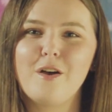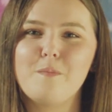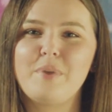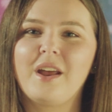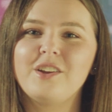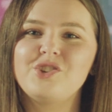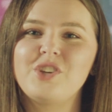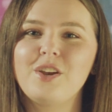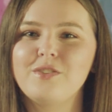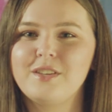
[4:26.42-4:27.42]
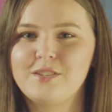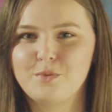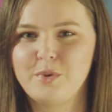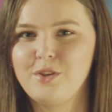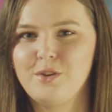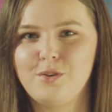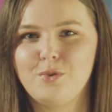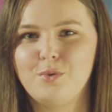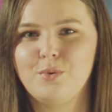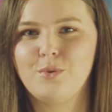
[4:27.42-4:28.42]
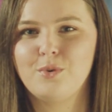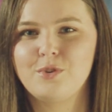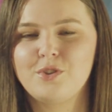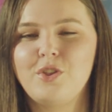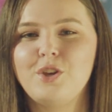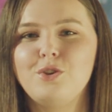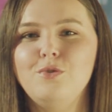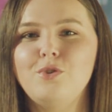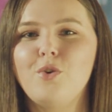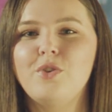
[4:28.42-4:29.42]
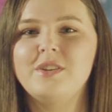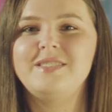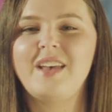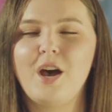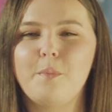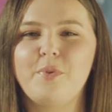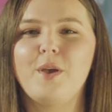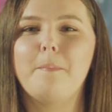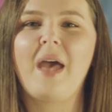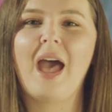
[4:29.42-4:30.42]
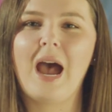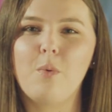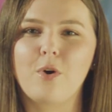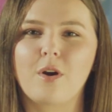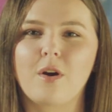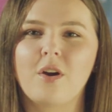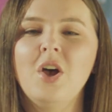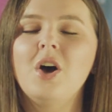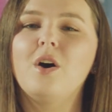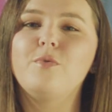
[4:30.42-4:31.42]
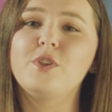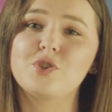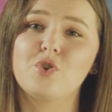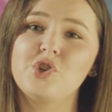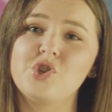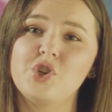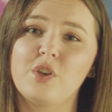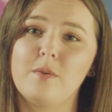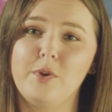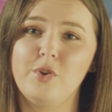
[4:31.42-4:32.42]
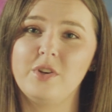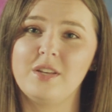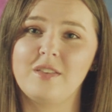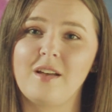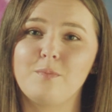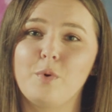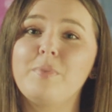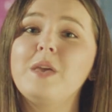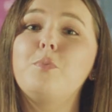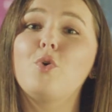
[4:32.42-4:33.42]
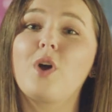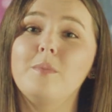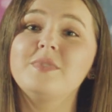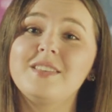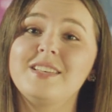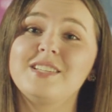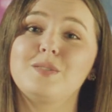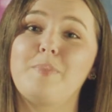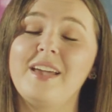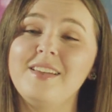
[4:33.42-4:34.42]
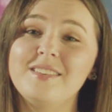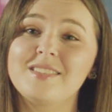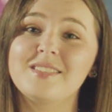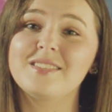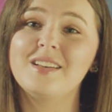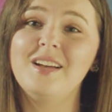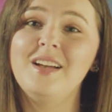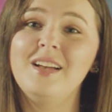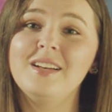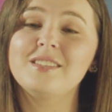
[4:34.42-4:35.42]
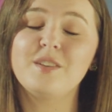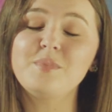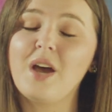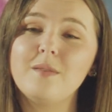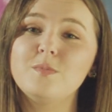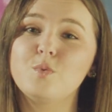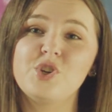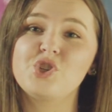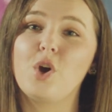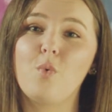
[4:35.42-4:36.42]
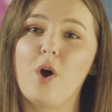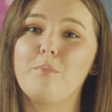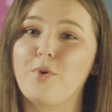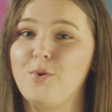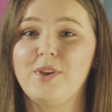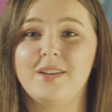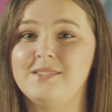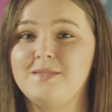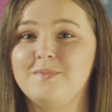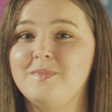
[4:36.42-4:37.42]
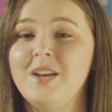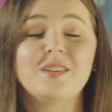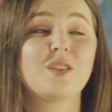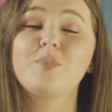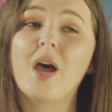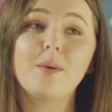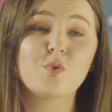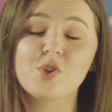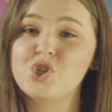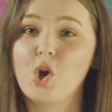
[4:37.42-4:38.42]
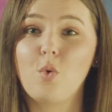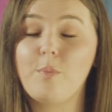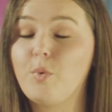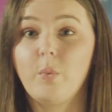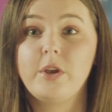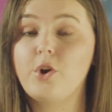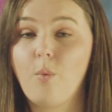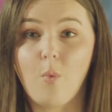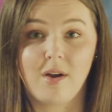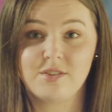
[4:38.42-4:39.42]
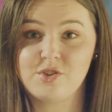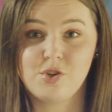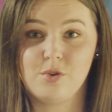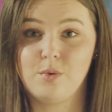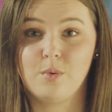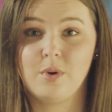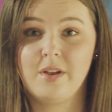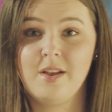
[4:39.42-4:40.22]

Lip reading: But I share this with you so that you know the depth and power of this Christian community, that when people come to this space, sometimes we show up broken. Sometimes we show up when we don't want to.